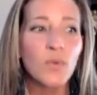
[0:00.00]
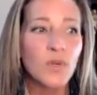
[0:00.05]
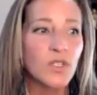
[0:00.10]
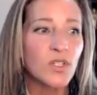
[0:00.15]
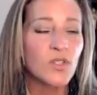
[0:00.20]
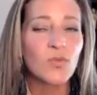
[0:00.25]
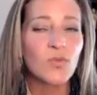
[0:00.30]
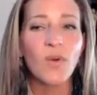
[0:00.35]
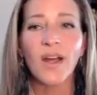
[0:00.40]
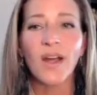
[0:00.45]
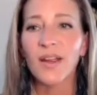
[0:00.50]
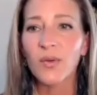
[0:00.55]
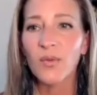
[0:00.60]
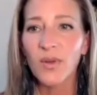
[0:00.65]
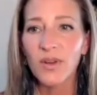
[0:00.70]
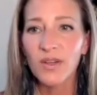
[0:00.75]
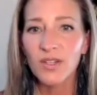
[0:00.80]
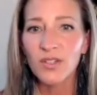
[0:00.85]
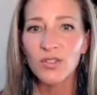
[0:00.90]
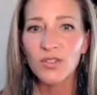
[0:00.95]
which is why I
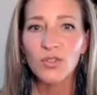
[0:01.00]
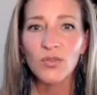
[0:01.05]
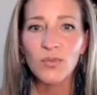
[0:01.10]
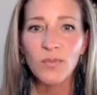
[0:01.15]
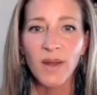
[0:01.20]
want to do